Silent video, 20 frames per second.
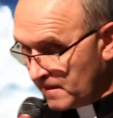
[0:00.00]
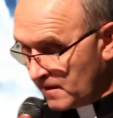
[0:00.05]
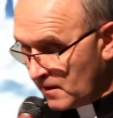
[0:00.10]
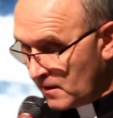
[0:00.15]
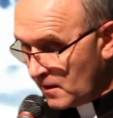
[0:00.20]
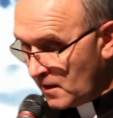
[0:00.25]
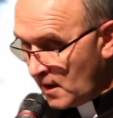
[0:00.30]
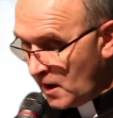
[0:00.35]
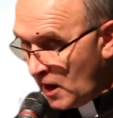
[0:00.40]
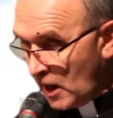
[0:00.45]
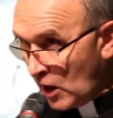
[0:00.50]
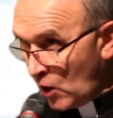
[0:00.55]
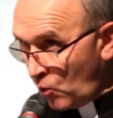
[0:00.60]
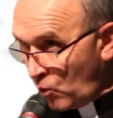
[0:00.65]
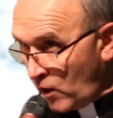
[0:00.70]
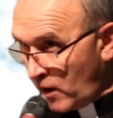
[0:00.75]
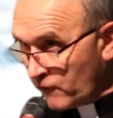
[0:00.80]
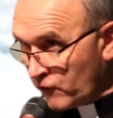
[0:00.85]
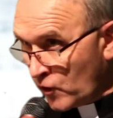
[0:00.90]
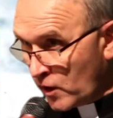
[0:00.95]
dropped to a
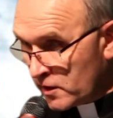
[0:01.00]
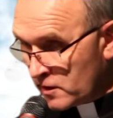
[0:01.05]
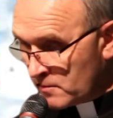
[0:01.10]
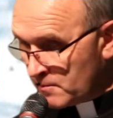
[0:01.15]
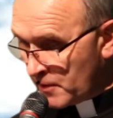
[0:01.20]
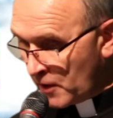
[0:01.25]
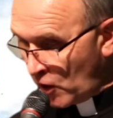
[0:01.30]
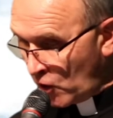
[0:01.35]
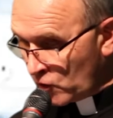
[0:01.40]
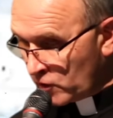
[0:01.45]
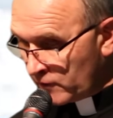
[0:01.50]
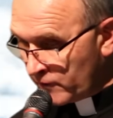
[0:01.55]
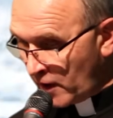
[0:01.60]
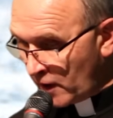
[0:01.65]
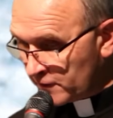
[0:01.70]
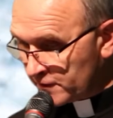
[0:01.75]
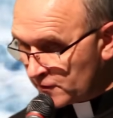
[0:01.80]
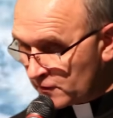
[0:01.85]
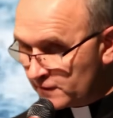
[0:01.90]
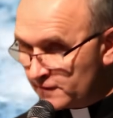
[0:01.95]
guttural snarl.
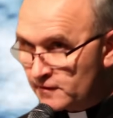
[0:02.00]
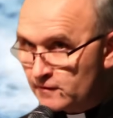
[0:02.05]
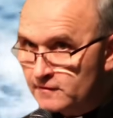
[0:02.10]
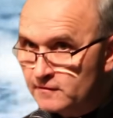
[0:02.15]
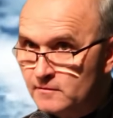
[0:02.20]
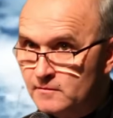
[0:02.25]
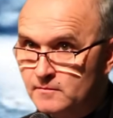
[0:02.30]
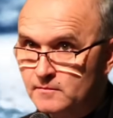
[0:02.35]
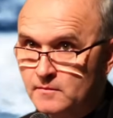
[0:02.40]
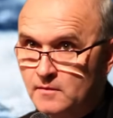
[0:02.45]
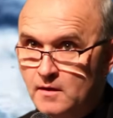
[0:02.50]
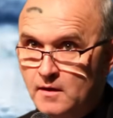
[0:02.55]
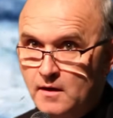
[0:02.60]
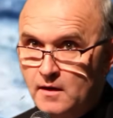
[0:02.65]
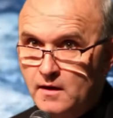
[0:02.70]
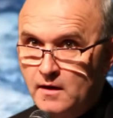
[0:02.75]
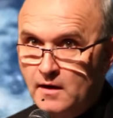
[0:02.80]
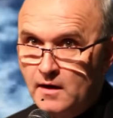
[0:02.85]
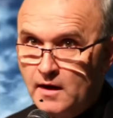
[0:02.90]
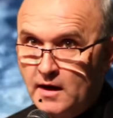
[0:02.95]
"You think
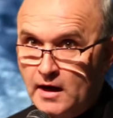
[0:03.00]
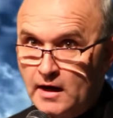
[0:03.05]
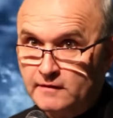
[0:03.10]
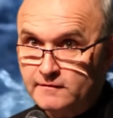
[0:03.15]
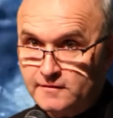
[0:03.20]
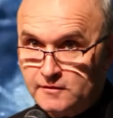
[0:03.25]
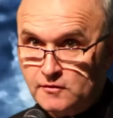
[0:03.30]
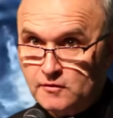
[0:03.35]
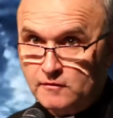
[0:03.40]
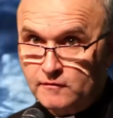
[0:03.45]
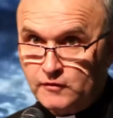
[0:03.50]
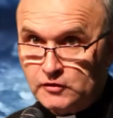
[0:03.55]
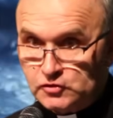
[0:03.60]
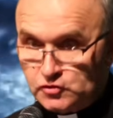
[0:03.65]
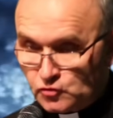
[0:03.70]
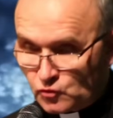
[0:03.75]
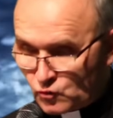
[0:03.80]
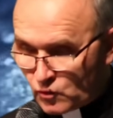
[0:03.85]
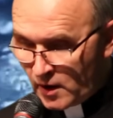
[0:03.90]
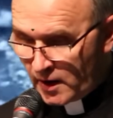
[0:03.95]
your words can
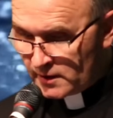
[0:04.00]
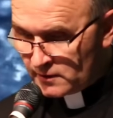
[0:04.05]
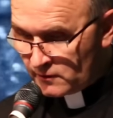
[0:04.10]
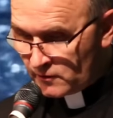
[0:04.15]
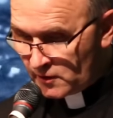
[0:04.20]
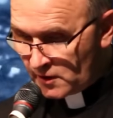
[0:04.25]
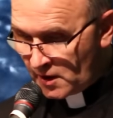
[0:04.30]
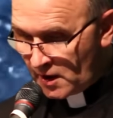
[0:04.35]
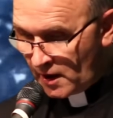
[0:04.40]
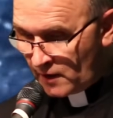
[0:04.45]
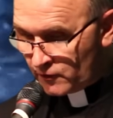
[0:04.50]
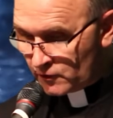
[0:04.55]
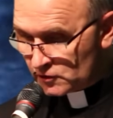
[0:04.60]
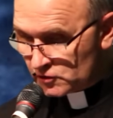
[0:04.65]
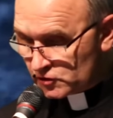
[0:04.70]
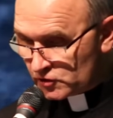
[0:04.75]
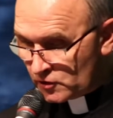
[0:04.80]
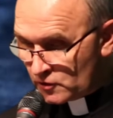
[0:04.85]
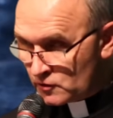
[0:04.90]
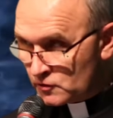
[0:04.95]
bind me?
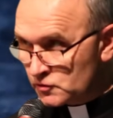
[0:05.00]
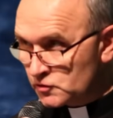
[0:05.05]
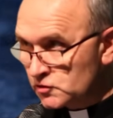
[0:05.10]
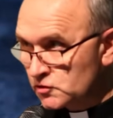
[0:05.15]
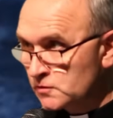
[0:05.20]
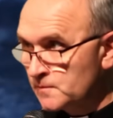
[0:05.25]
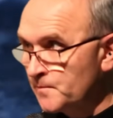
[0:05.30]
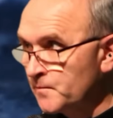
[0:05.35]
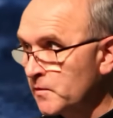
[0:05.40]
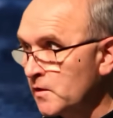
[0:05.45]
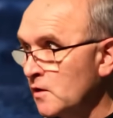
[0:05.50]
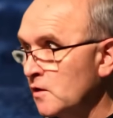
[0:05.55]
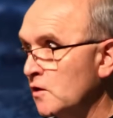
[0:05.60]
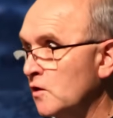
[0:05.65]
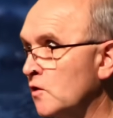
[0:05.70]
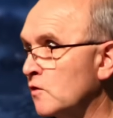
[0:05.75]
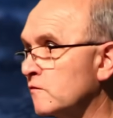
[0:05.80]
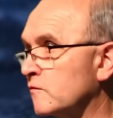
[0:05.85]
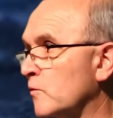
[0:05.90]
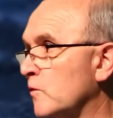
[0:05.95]
I was there when the
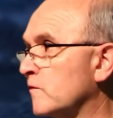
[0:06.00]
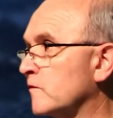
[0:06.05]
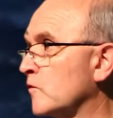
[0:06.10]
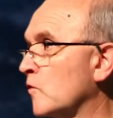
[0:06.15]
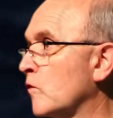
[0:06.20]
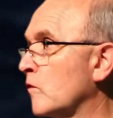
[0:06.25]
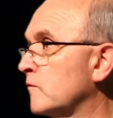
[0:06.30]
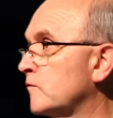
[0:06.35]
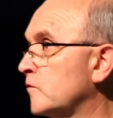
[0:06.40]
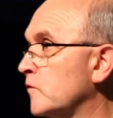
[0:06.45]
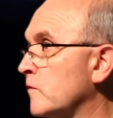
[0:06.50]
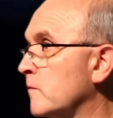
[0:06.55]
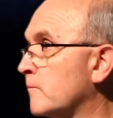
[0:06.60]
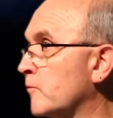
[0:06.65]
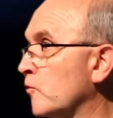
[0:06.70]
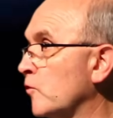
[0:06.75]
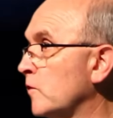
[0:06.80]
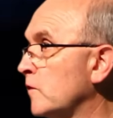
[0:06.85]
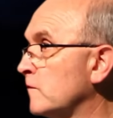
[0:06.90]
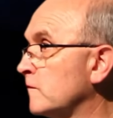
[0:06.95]
stars
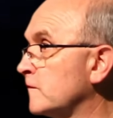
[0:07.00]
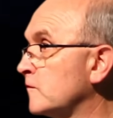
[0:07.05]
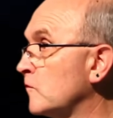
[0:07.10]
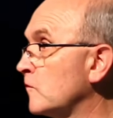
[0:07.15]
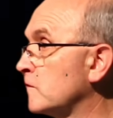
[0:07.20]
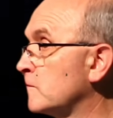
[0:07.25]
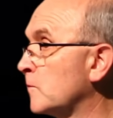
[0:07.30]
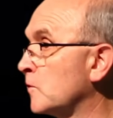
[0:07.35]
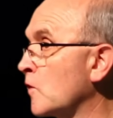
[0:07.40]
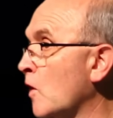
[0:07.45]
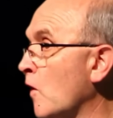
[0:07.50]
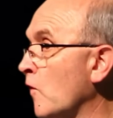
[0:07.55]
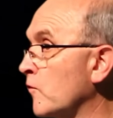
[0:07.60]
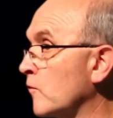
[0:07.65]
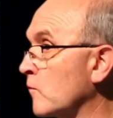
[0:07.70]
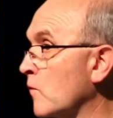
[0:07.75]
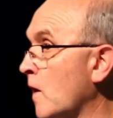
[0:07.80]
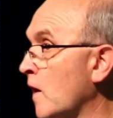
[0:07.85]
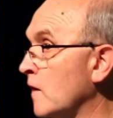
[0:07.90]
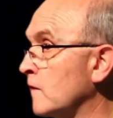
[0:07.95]
fell." The room
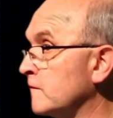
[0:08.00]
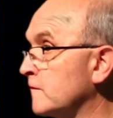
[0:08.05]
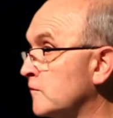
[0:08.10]
shook,